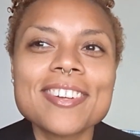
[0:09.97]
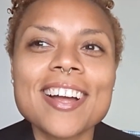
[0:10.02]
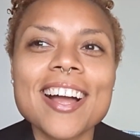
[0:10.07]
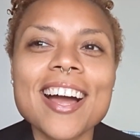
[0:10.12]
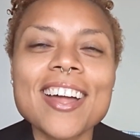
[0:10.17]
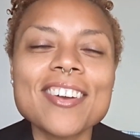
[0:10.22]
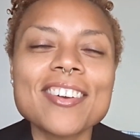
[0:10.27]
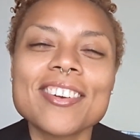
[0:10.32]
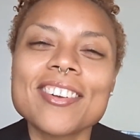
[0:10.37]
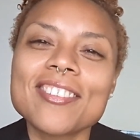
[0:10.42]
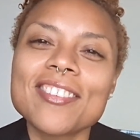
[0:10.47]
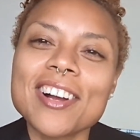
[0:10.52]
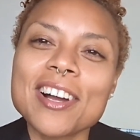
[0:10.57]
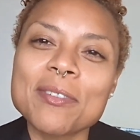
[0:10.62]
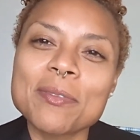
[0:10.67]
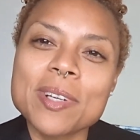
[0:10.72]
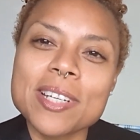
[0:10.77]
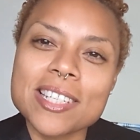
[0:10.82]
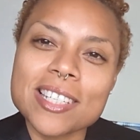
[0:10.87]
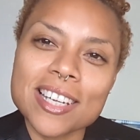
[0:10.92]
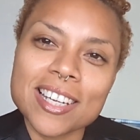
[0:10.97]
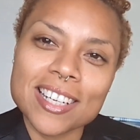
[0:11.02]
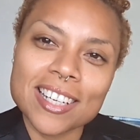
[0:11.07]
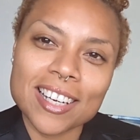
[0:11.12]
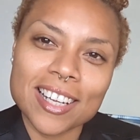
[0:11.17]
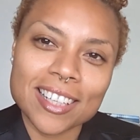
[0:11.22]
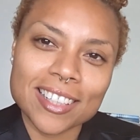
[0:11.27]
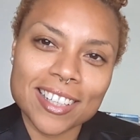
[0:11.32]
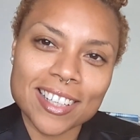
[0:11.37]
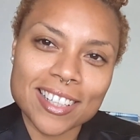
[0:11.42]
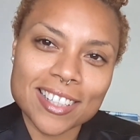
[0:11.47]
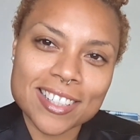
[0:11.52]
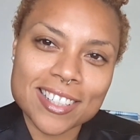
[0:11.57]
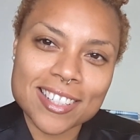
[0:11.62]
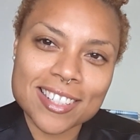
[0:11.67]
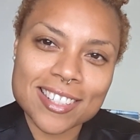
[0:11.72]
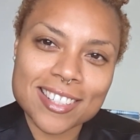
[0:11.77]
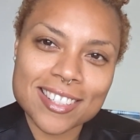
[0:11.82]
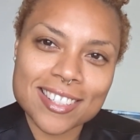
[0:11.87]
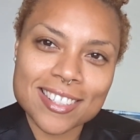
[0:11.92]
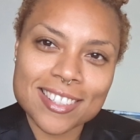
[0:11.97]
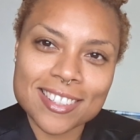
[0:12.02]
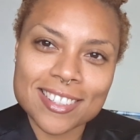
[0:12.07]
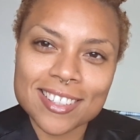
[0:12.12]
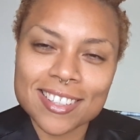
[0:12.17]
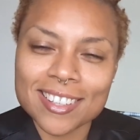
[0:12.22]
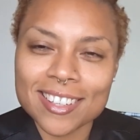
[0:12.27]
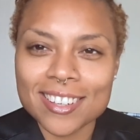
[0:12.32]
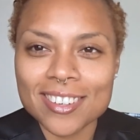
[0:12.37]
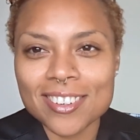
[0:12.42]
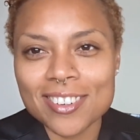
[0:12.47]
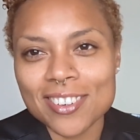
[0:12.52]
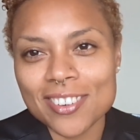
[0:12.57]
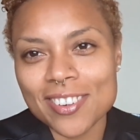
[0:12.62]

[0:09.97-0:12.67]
I don't know why I be saying it like that. I don't know,